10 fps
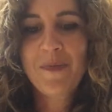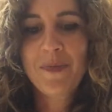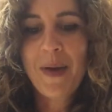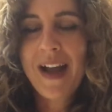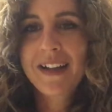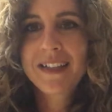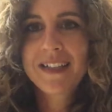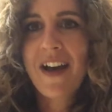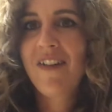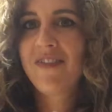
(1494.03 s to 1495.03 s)
by
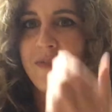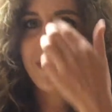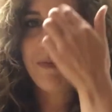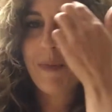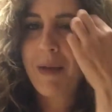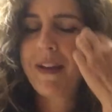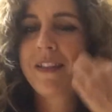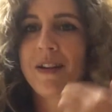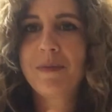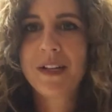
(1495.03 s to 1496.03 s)
itself with maybe a
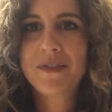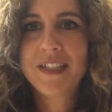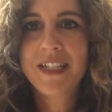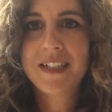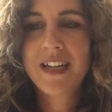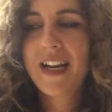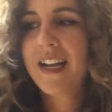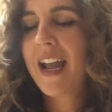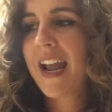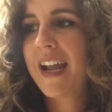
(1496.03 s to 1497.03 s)
little bit of
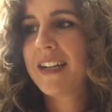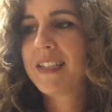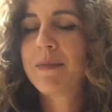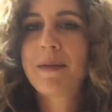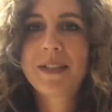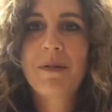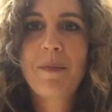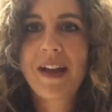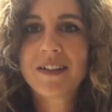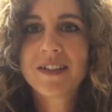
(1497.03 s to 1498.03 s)
seasoning, and sometimes they would
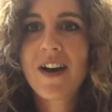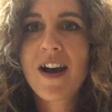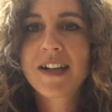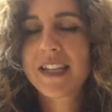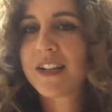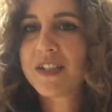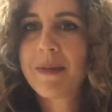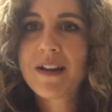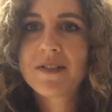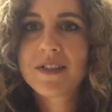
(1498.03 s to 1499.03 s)
make a sauce, like a
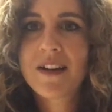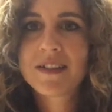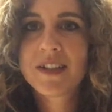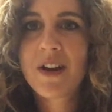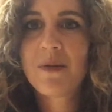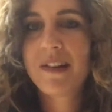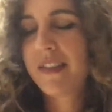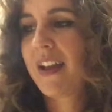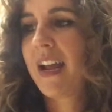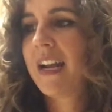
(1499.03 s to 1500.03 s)
tomato sauce to go
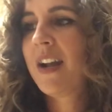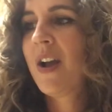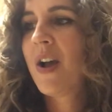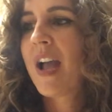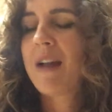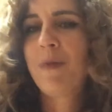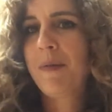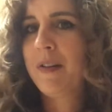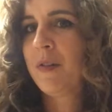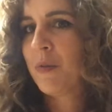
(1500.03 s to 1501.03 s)
with it, and we
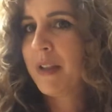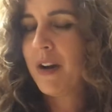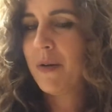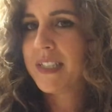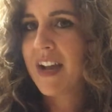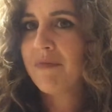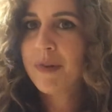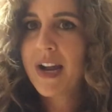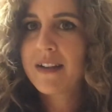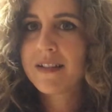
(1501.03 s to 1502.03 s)
would normally always have
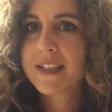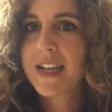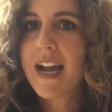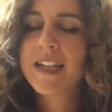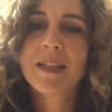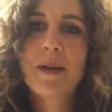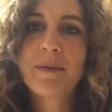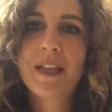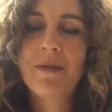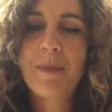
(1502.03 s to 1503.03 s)
bread on the side.
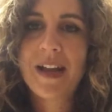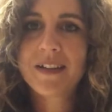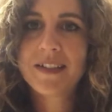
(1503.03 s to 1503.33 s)
Sometimes they would make a